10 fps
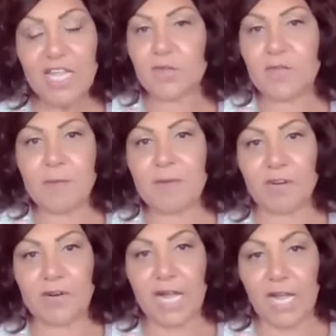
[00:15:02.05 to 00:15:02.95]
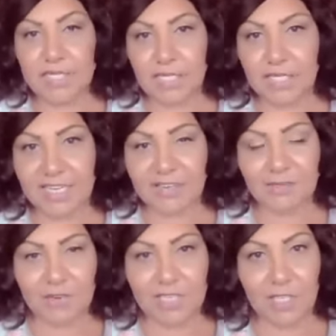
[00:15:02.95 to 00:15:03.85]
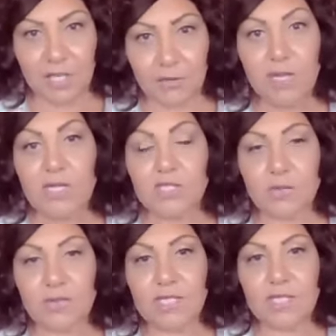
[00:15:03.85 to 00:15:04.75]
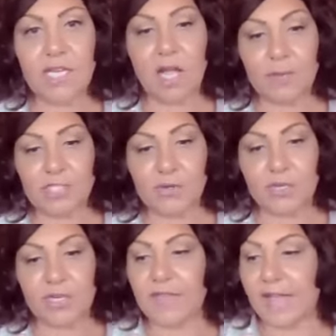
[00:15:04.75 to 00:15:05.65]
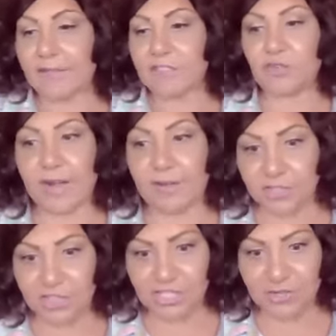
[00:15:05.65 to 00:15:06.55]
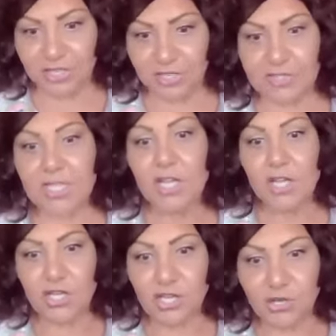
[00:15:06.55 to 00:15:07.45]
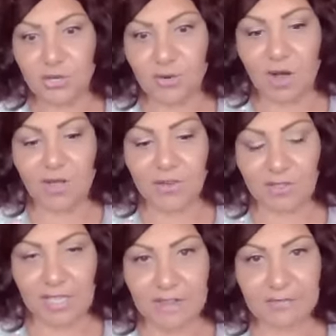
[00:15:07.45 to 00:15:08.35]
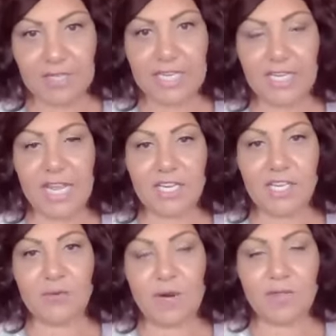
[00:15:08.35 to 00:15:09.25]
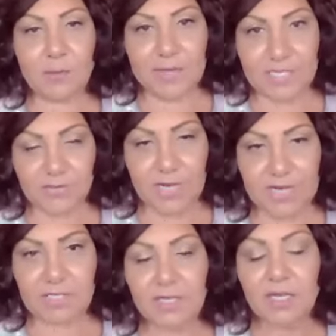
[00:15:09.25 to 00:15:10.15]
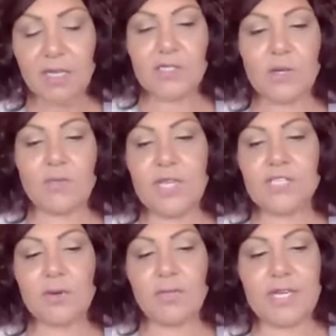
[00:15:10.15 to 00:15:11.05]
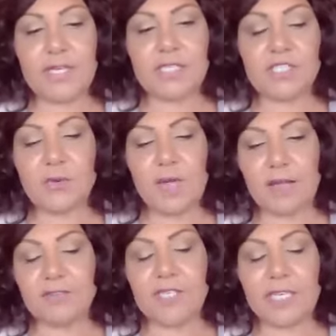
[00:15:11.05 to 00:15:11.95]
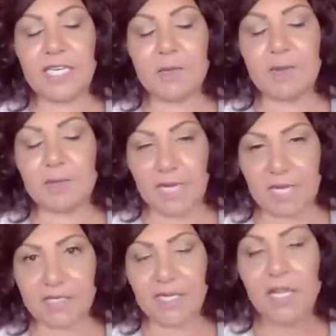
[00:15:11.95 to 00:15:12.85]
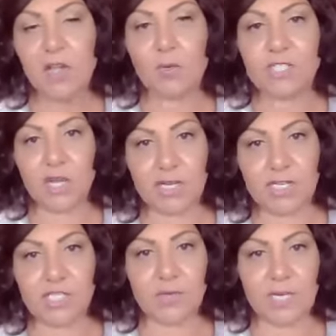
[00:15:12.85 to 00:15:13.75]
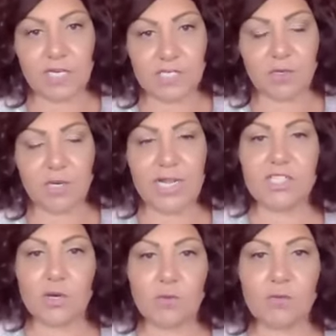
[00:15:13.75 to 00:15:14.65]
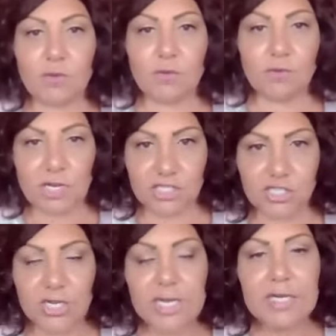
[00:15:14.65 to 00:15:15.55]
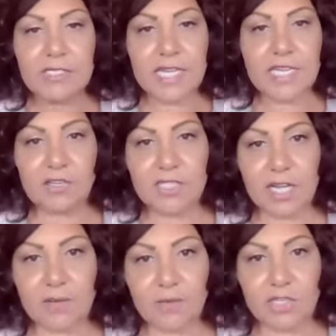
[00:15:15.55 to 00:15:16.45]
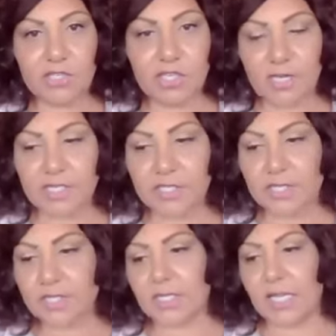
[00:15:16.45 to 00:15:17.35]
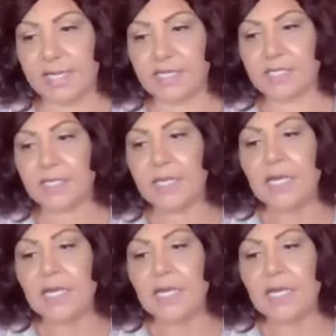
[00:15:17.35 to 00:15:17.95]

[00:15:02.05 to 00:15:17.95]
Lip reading: So they've been very isolated and very alone. So this is the opportunity. They haven't traveled in 2 years. You are their life link and you are their best friend. So these are things that you have to keep in mind when talking to a customer, and don't rush. Take your time when you're talking to this client.